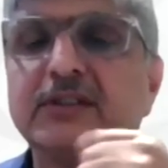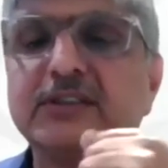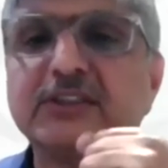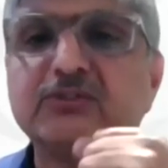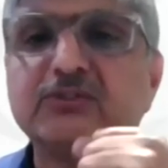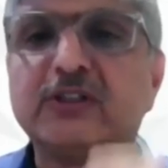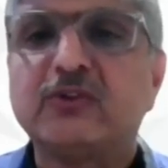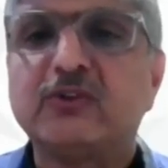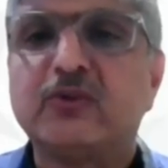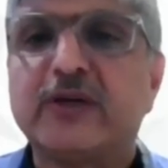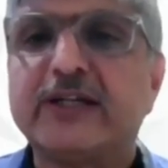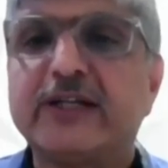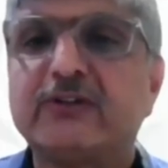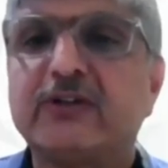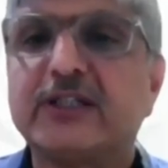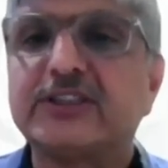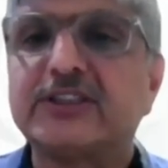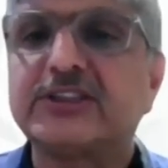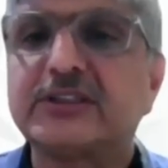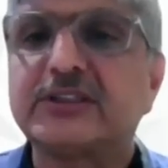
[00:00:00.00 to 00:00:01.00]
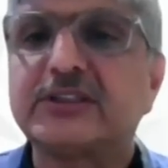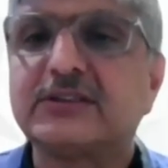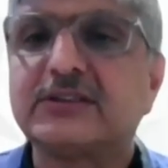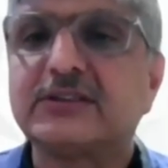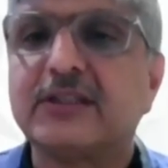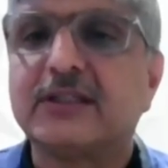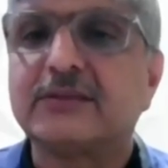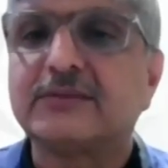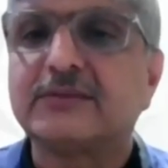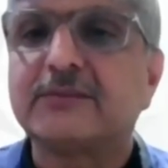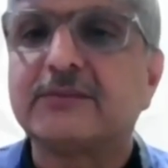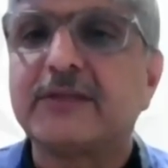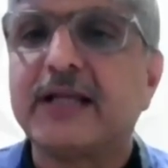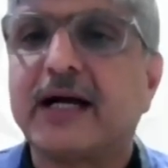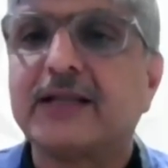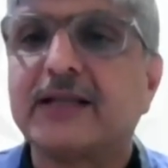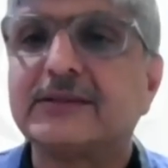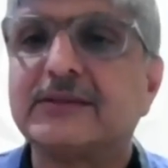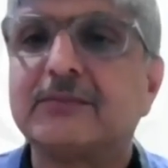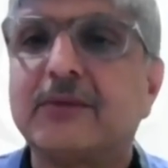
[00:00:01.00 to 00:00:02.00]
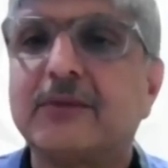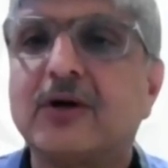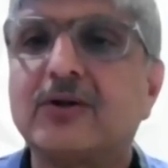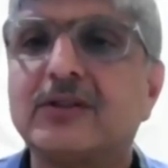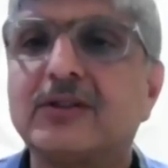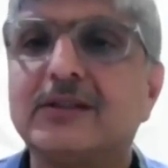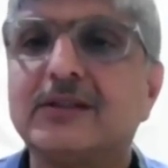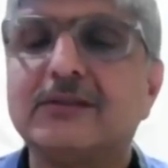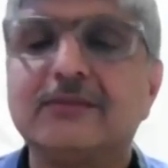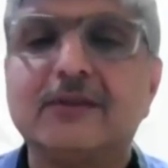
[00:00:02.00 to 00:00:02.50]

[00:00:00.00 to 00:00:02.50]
Just one quick question. Somebody asked about